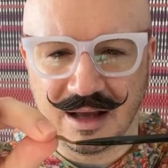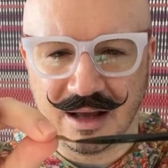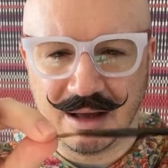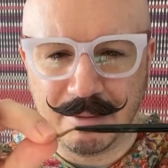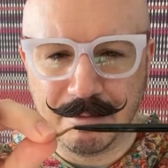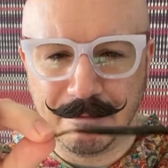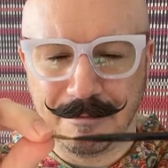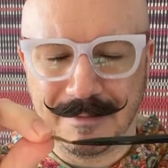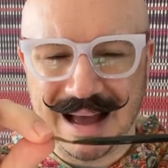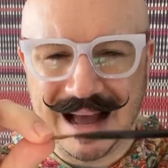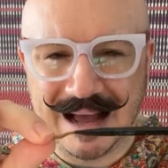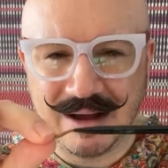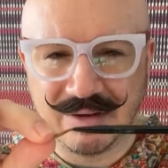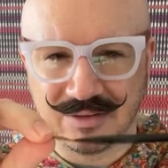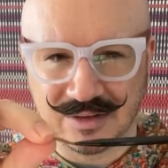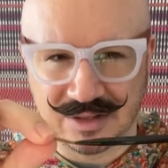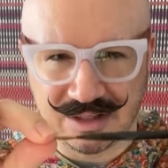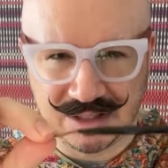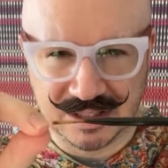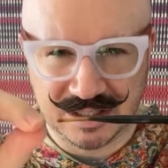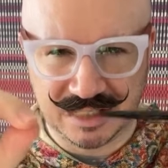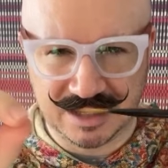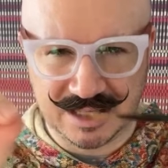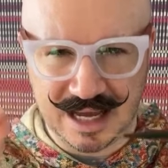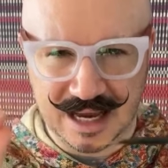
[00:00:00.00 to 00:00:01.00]

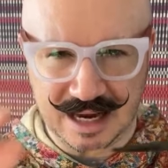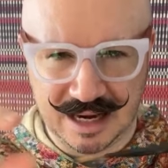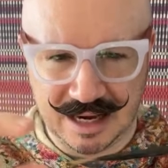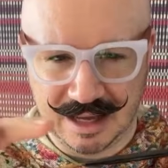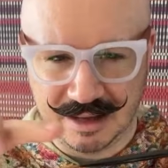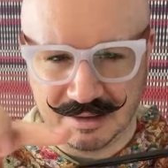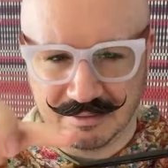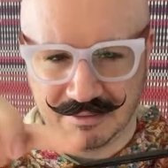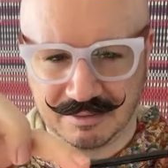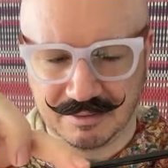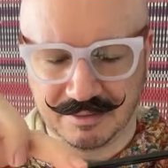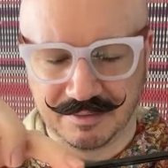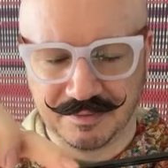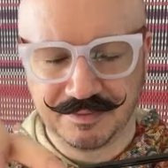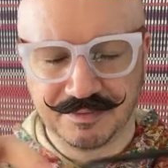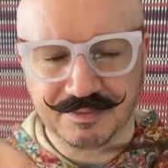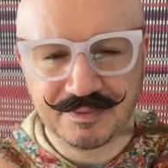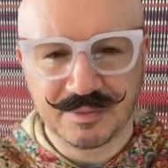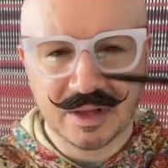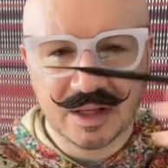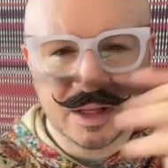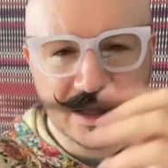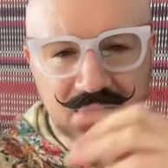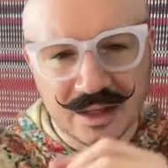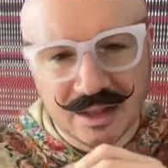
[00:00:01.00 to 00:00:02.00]
bounce in it.
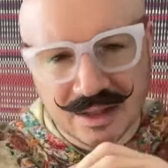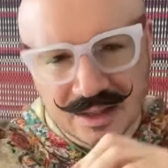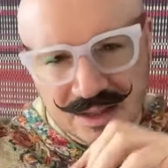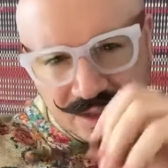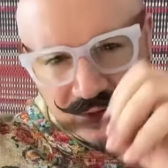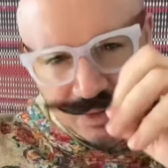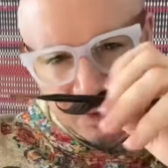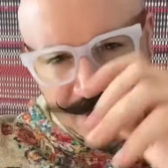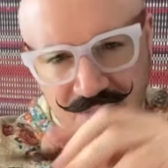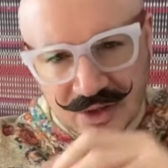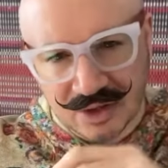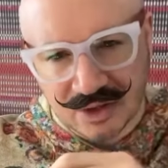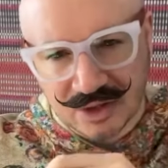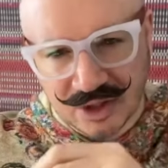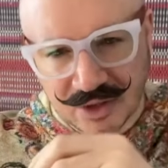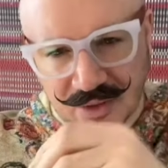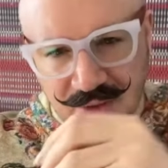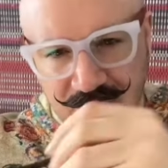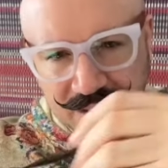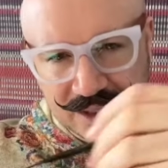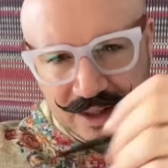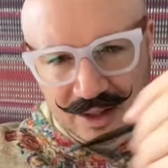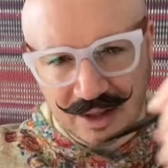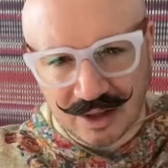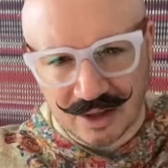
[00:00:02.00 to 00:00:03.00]
So when you're
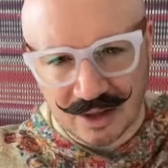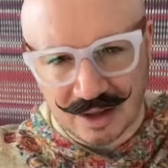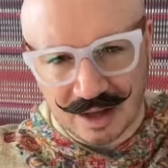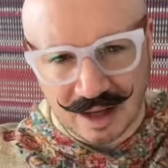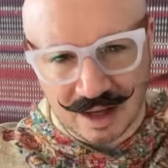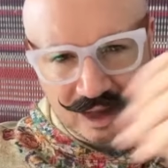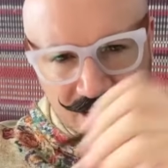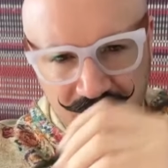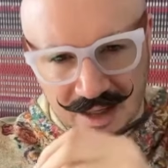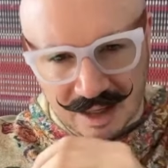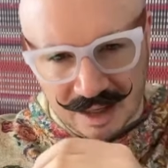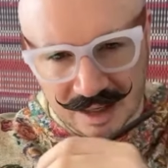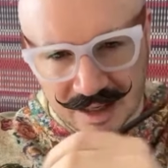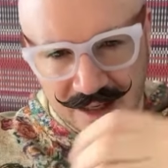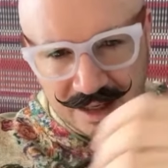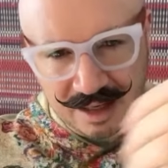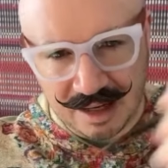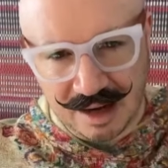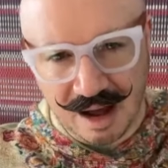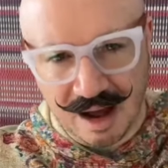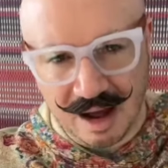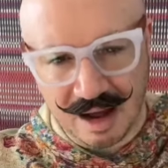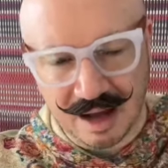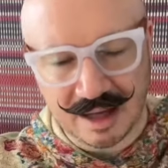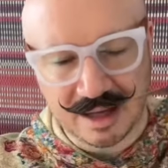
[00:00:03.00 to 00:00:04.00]
doing like a
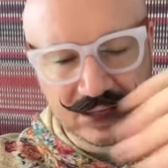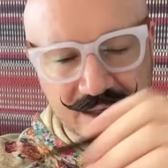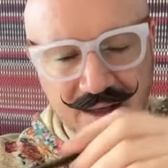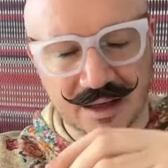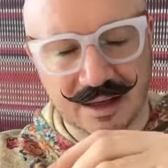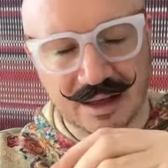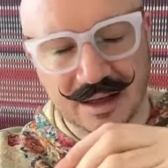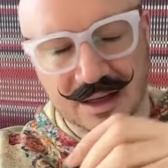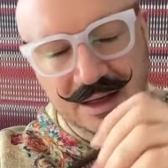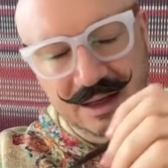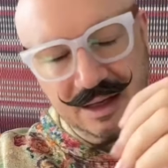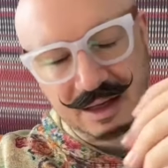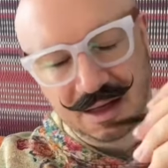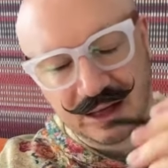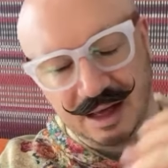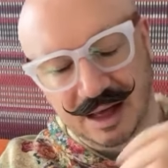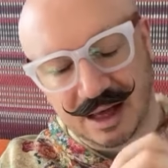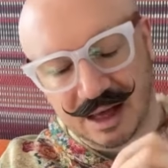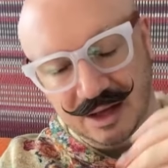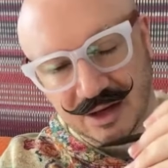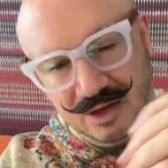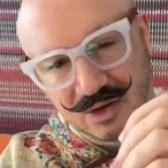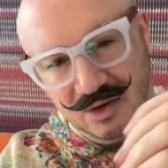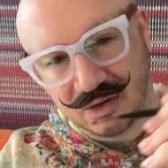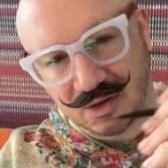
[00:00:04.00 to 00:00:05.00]
line and
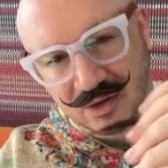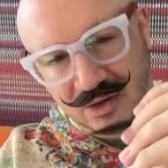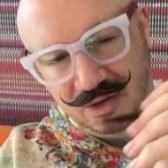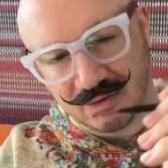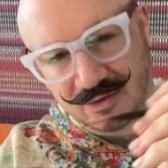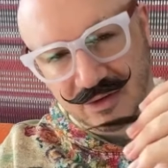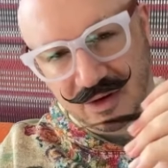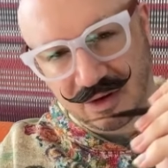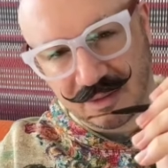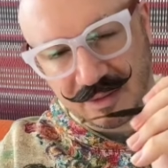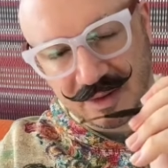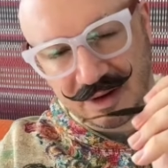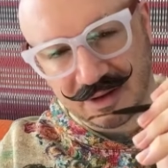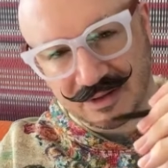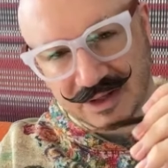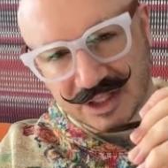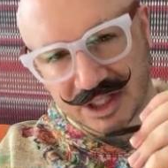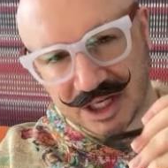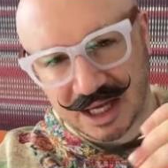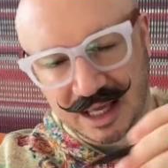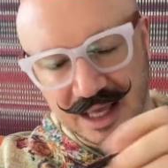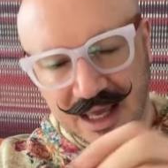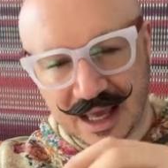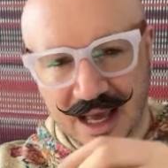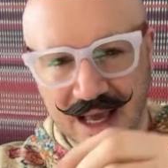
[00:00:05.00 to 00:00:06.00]
you've got a bit of a
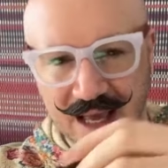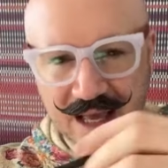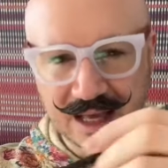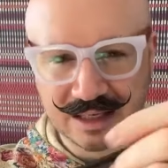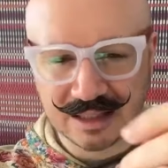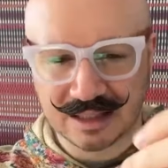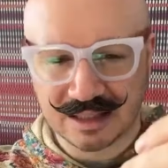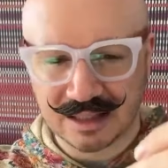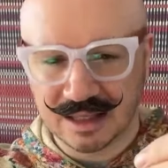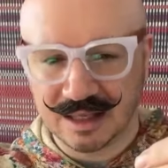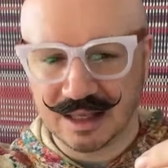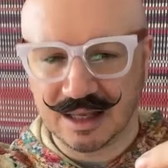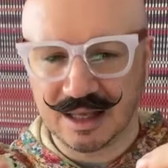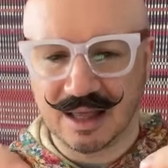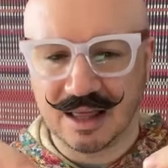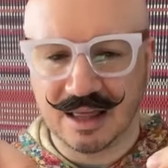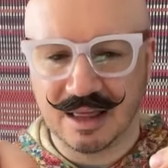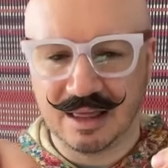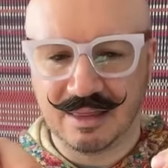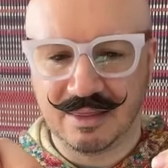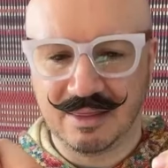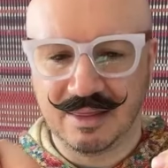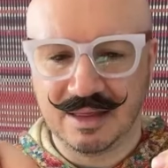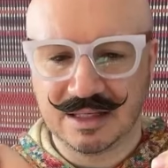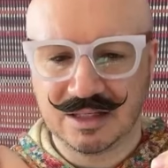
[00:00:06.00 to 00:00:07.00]
shaky hand,
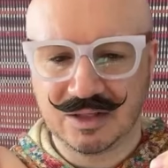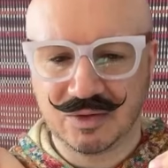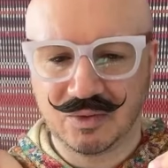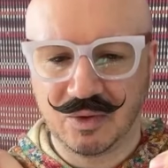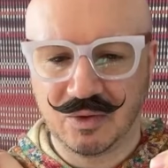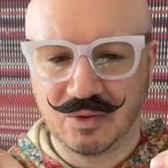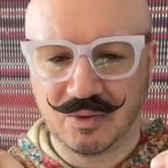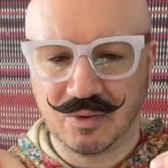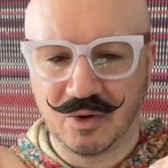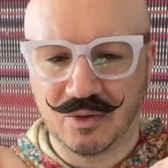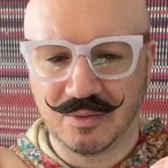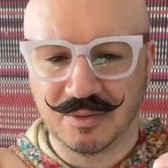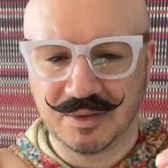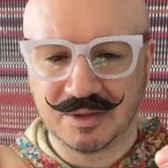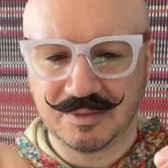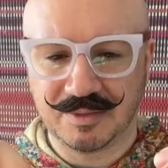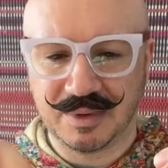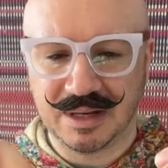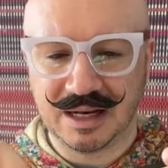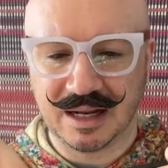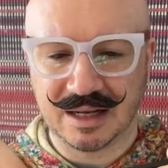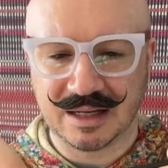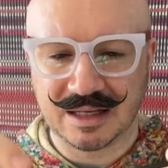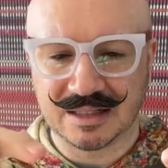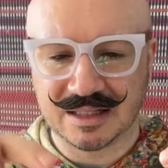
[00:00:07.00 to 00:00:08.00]
this will almost be
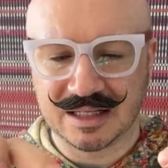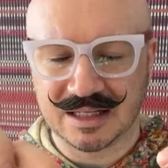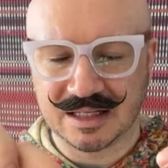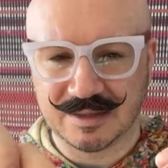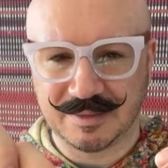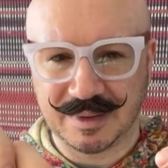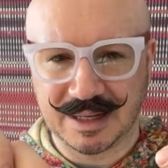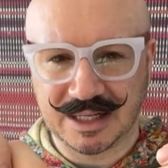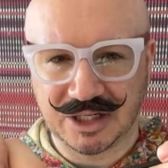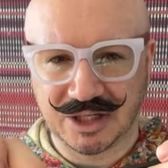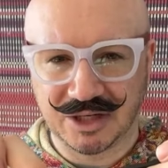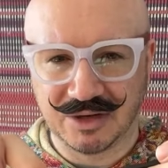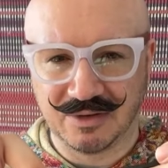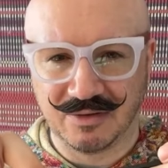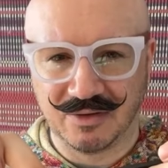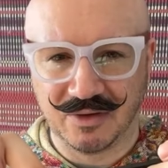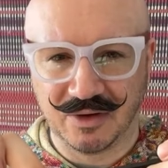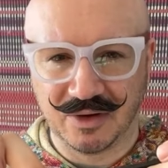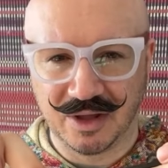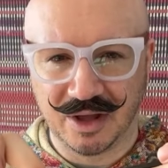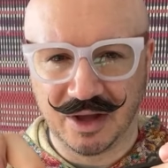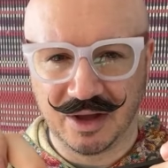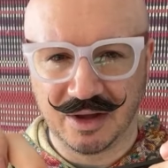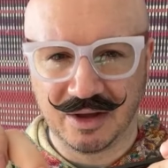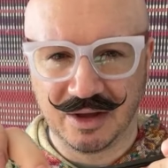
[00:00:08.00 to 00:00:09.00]
like a suspension for
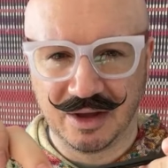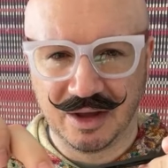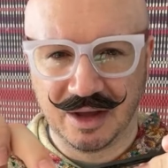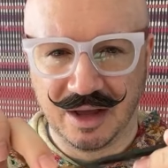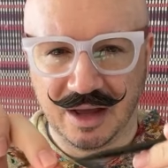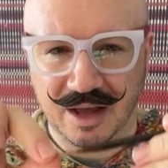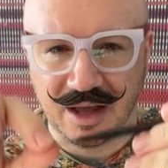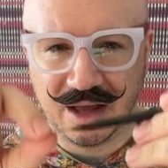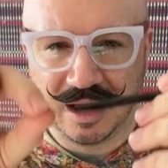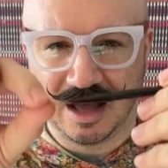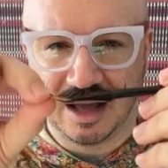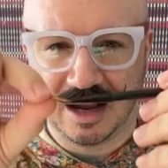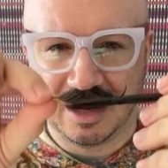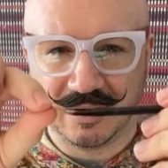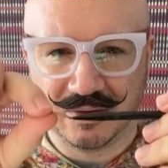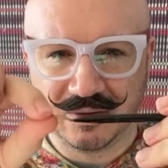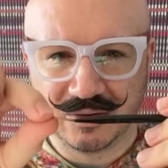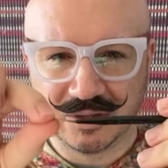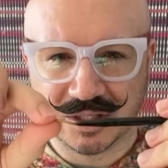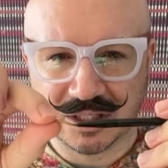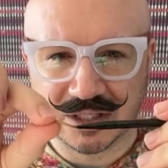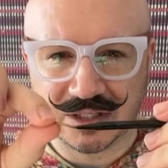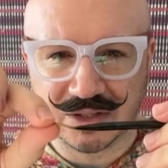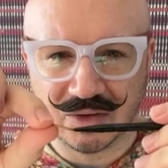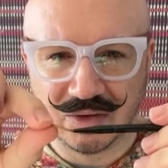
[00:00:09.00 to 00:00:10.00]
you, and it will
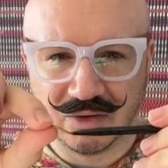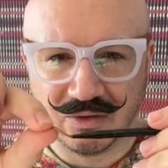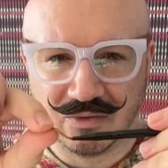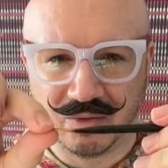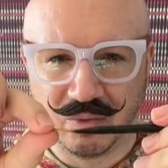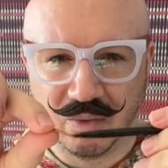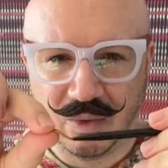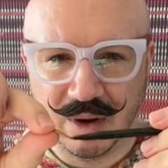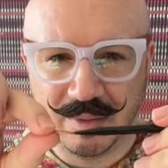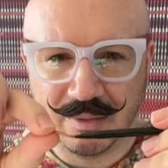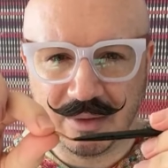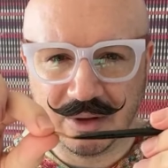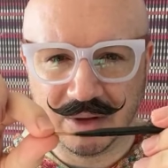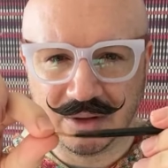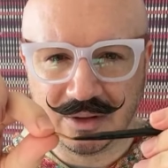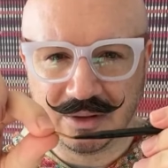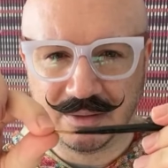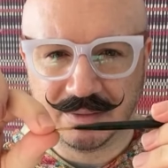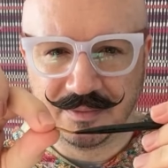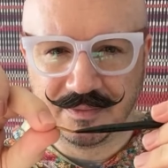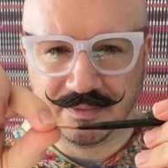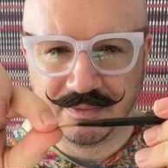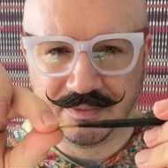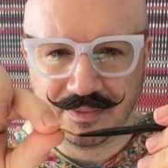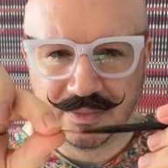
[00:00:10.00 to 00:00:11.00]
just sort of wibble,
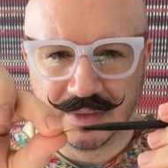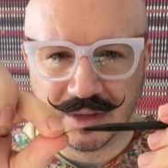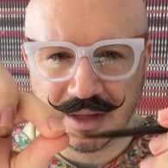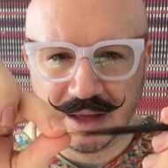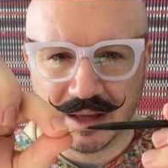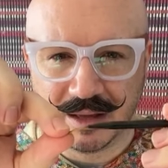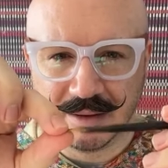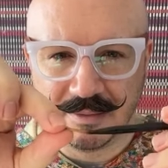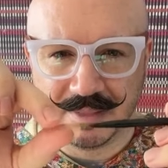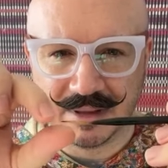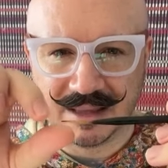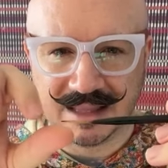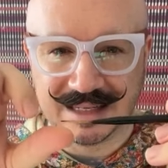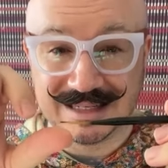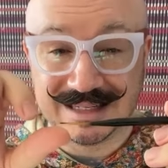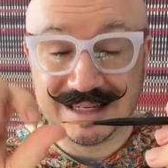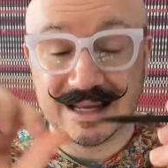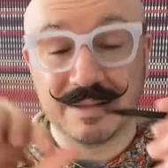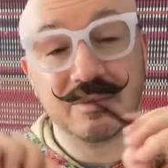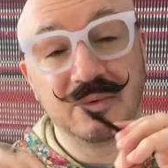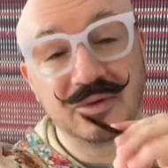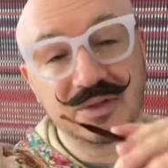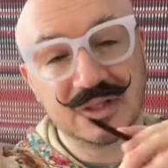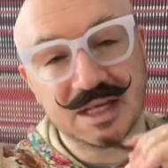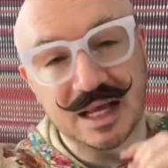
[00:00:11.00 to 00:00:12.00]
but the tip
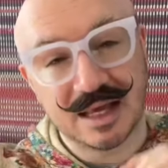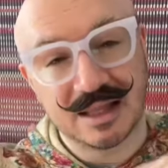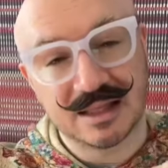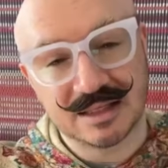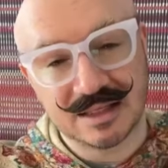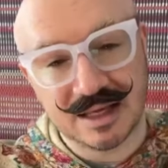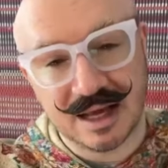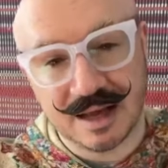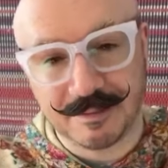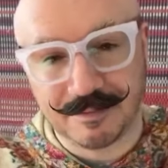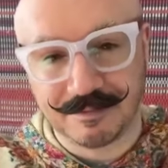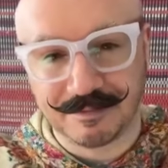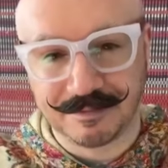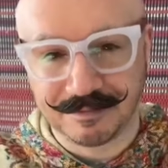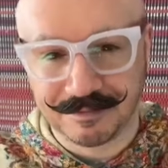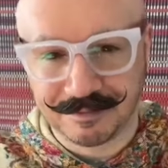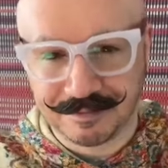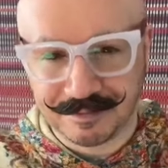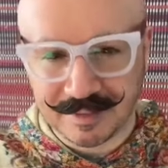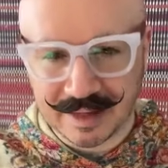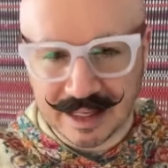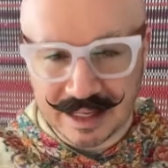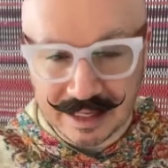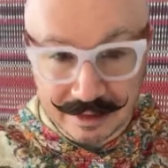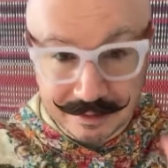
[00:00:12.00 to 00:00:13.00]
will stay the same.
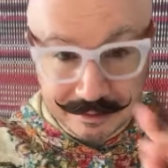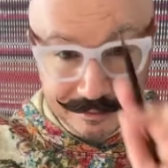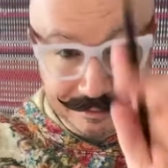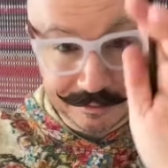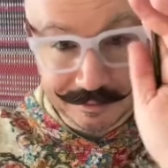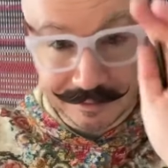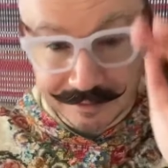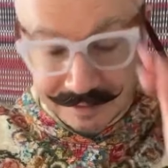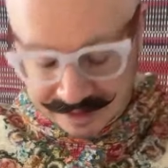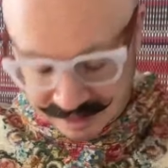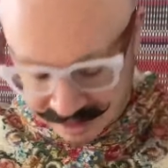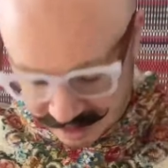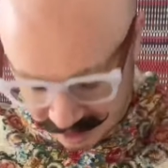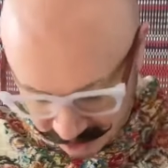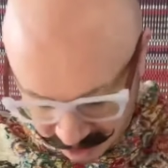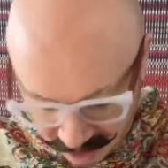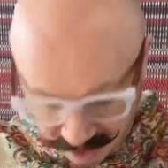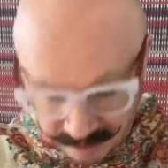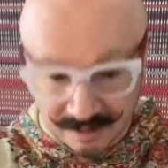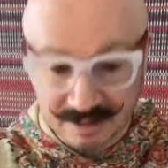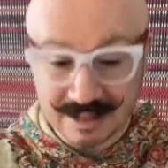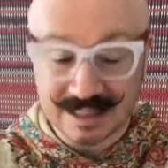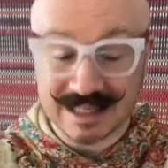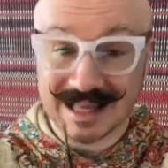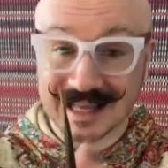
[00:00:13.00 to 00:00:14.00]
So there you go.
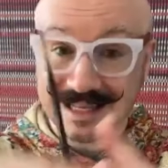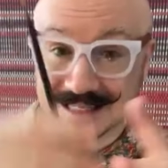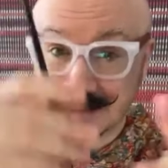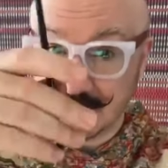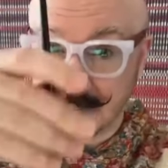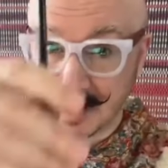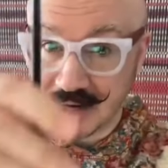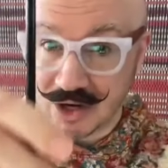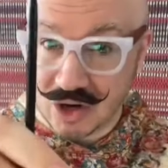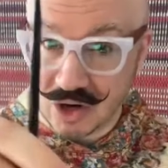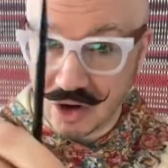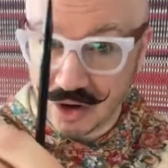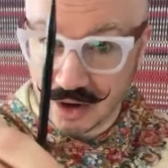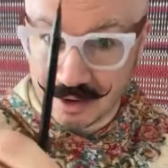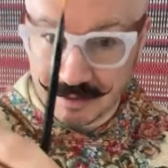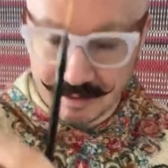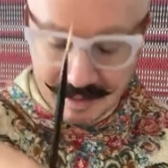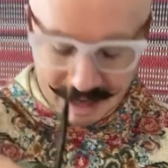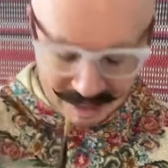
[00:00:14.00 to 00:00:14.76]
So that's my non-MAC